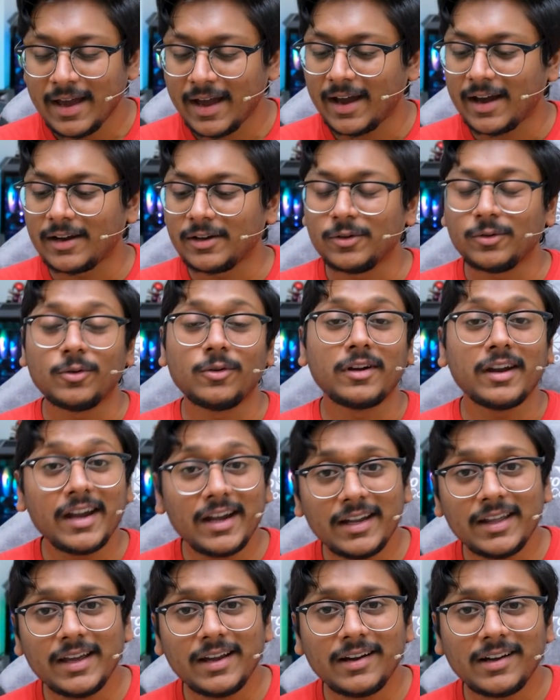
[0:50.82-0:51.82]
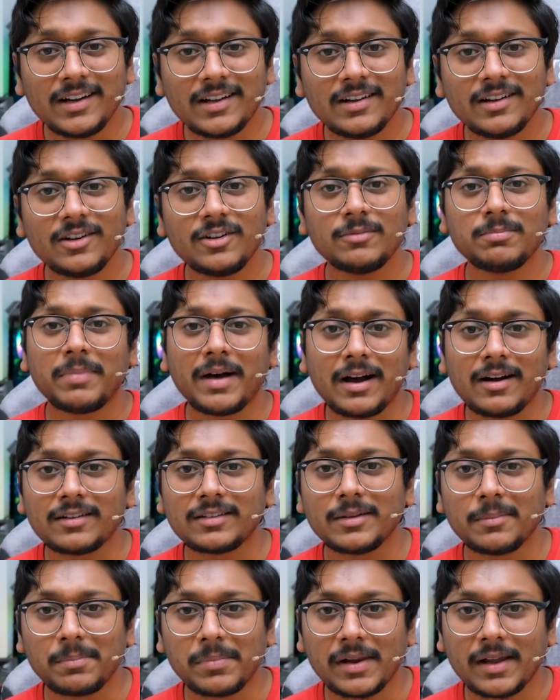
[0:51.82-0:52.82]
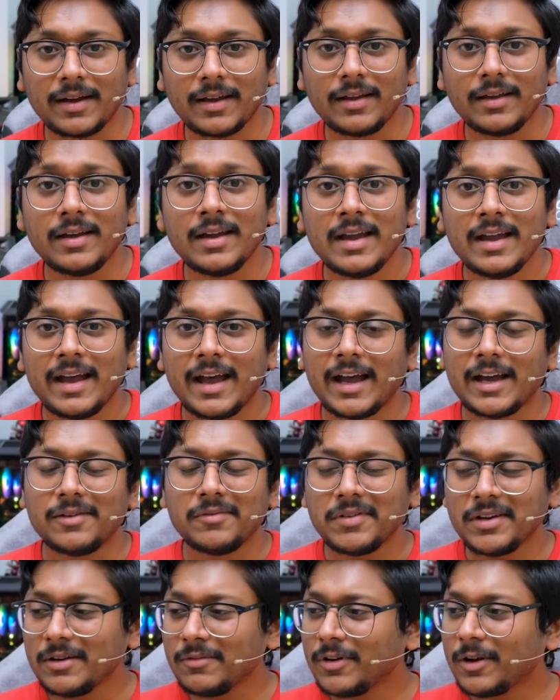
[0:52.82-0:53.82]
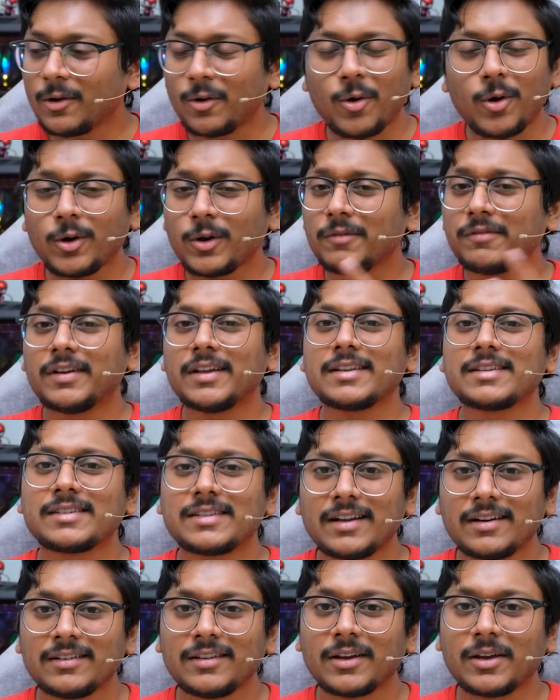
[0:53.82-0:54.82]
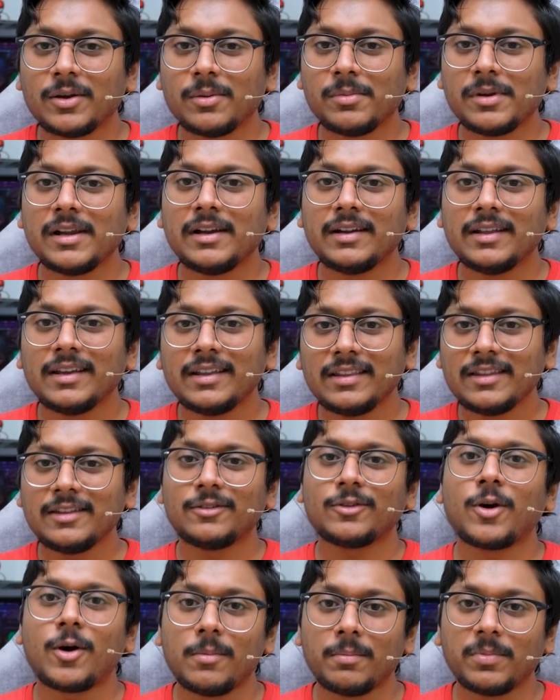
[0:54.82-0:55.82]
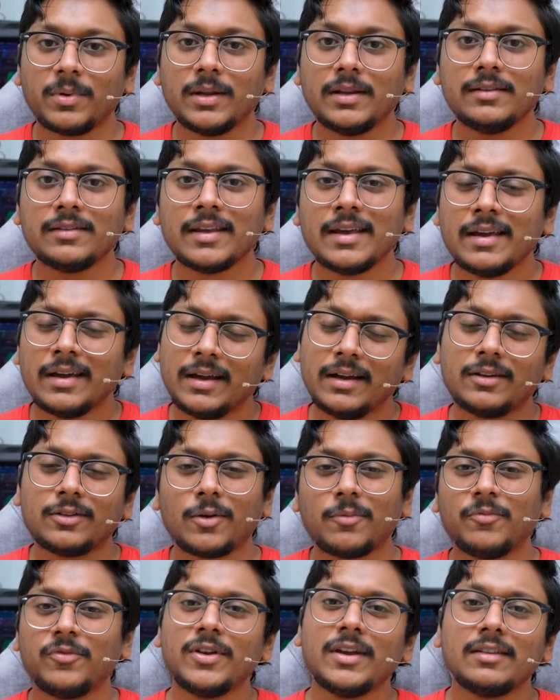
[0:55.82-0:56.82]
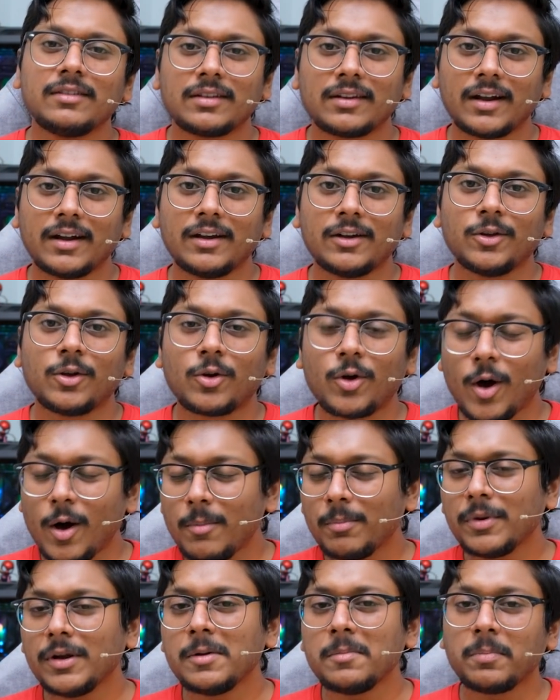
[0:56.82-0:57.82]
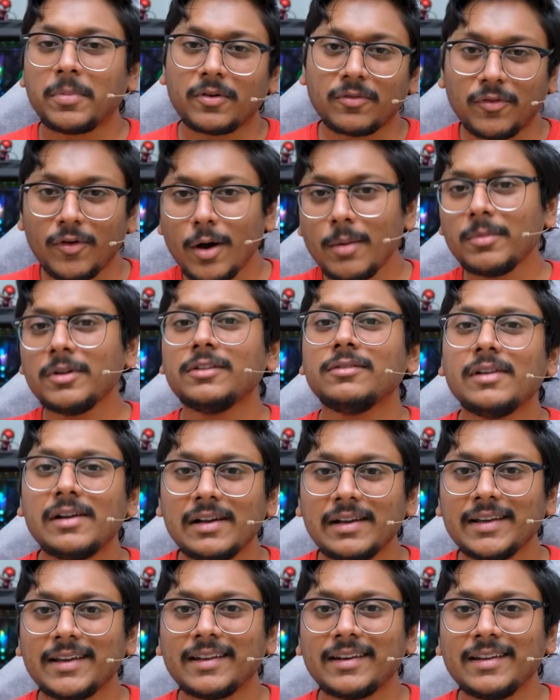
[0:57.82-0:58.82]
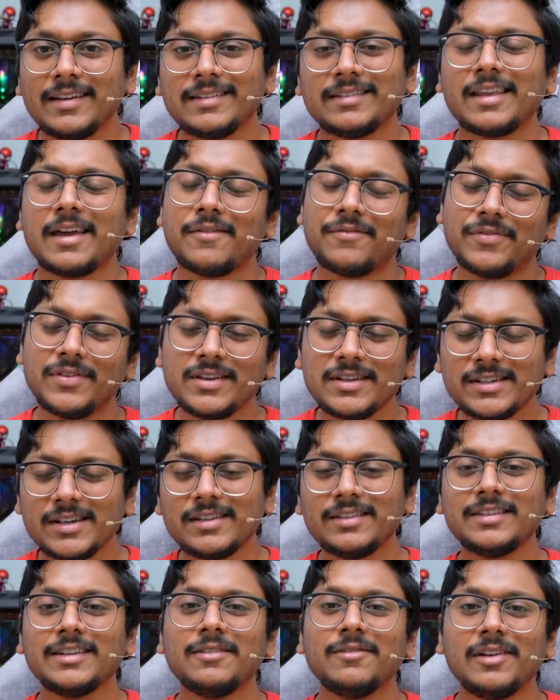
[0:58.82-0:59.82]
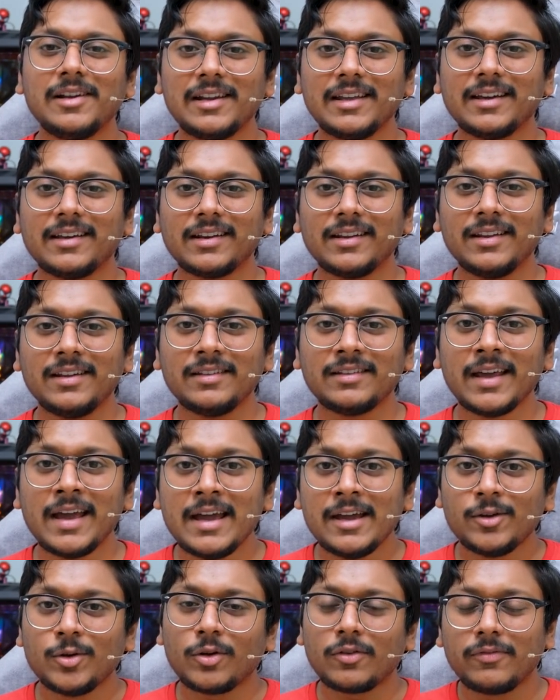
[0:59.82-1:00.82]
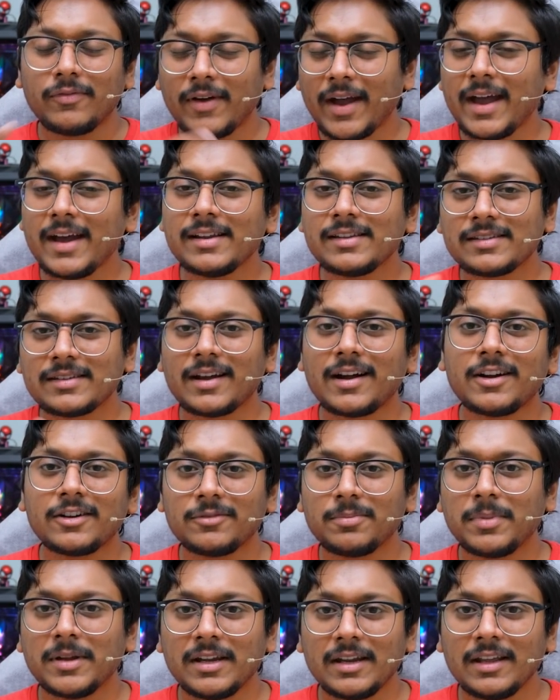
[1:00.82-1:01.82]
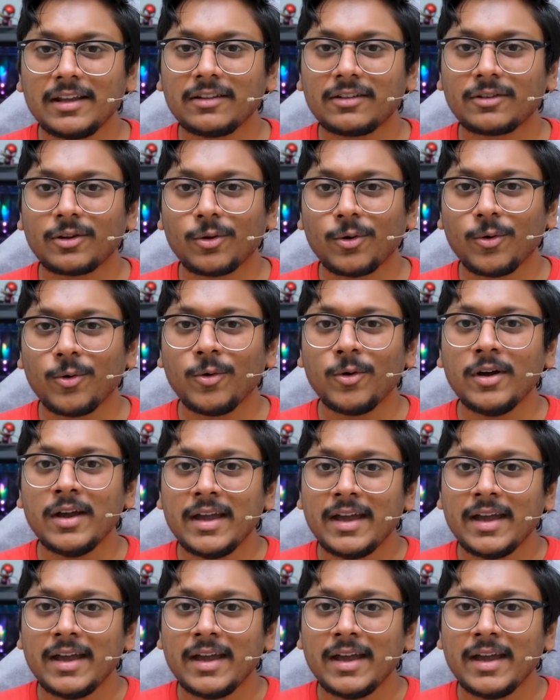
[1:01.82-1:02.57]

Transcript: and you know radiators, power supply. And whenever a lot of dust starts accumulating in these components, it's obvious, right? Your component performance will decrease, efficiency will decrease, your fan starts spinning slow,